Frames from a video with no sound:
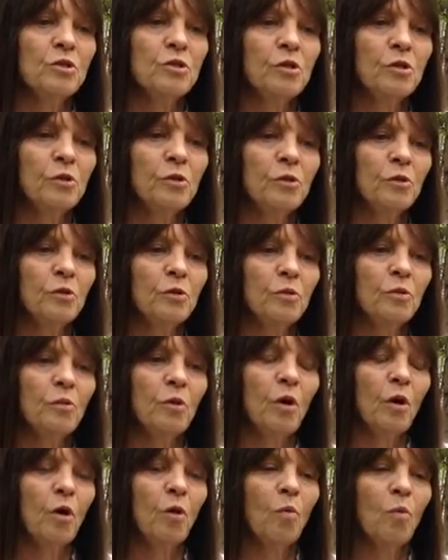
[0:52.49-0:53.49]
to
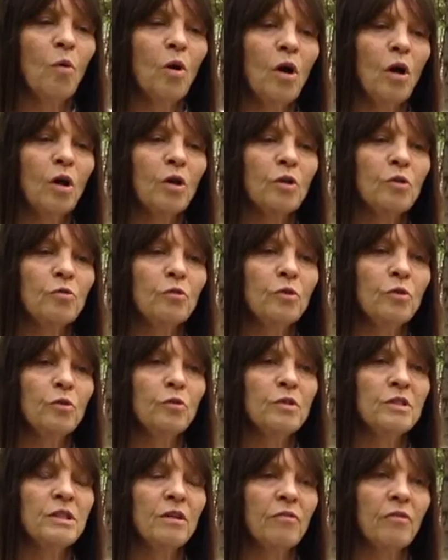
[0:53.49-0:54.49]
work
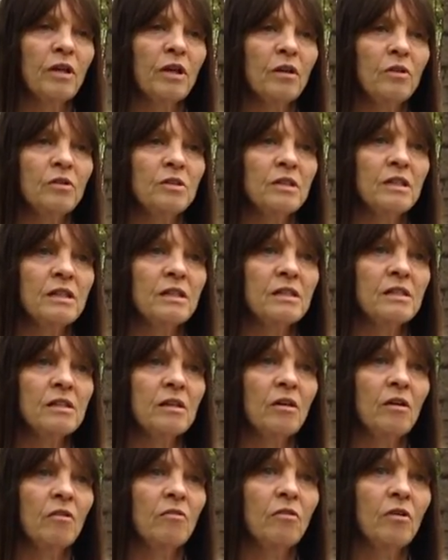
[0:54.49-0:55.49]
through difficulties
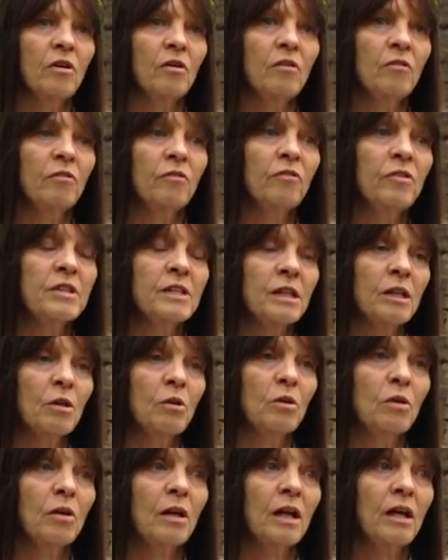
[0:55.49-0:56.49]
of a
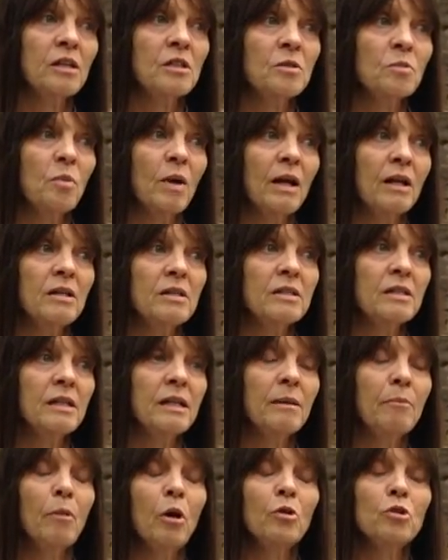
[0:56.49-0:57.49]
physical as well as
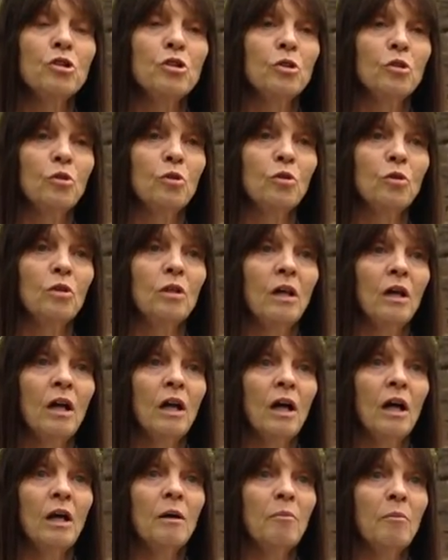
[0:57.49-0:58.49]
an emotional
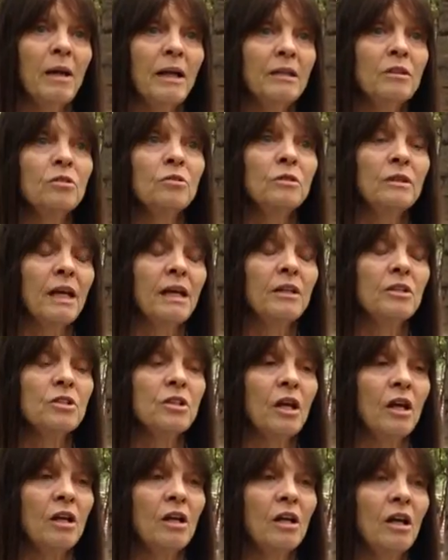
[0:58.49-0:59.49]
and mental
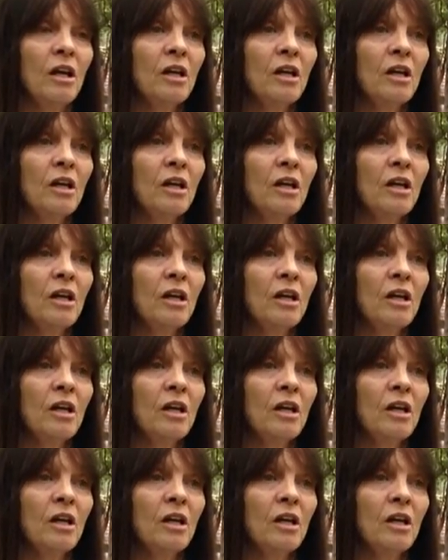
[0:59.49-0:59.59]
nature.